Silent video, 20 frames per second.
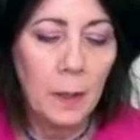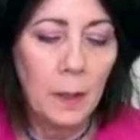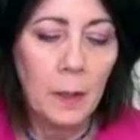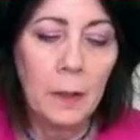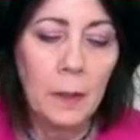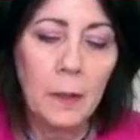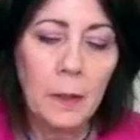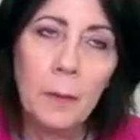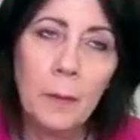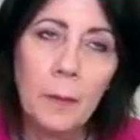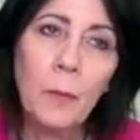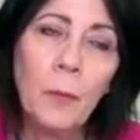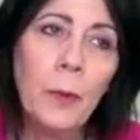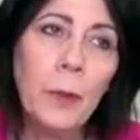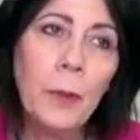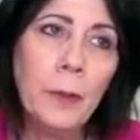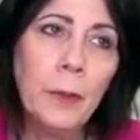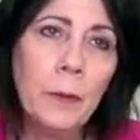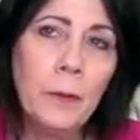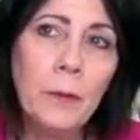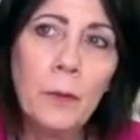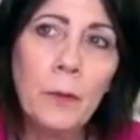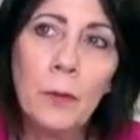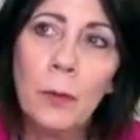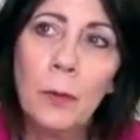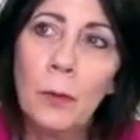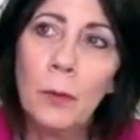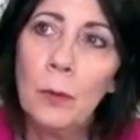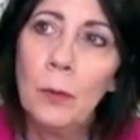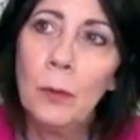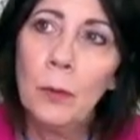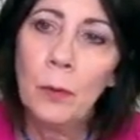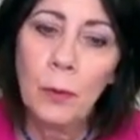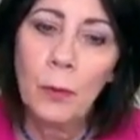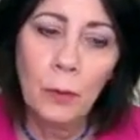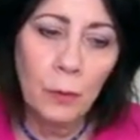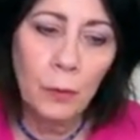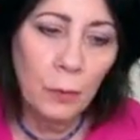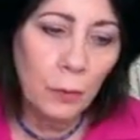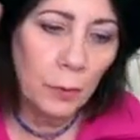Um, one, two,
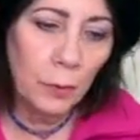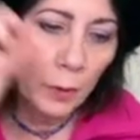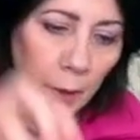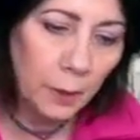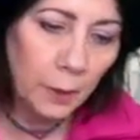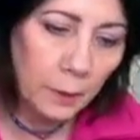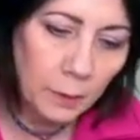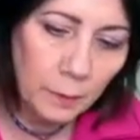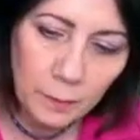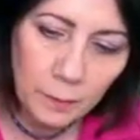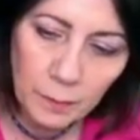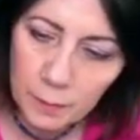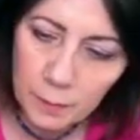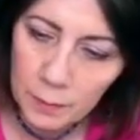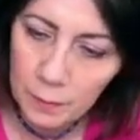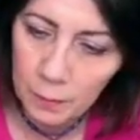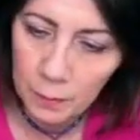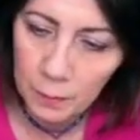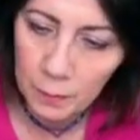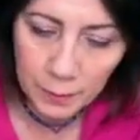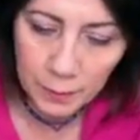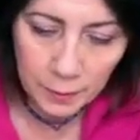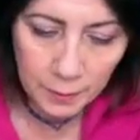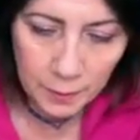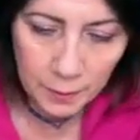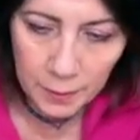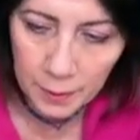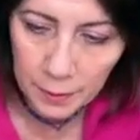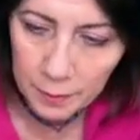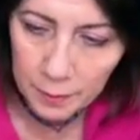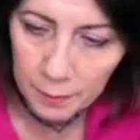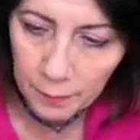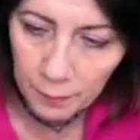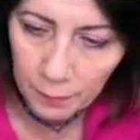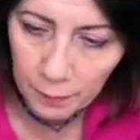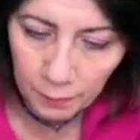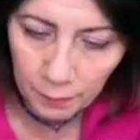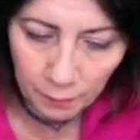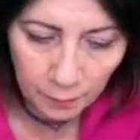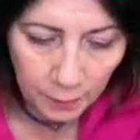three, so we're in section
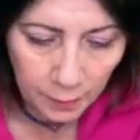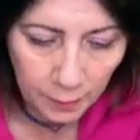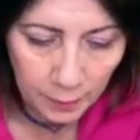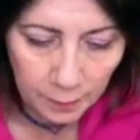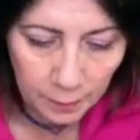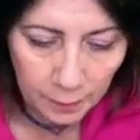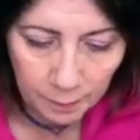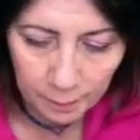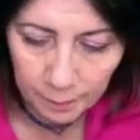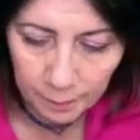three.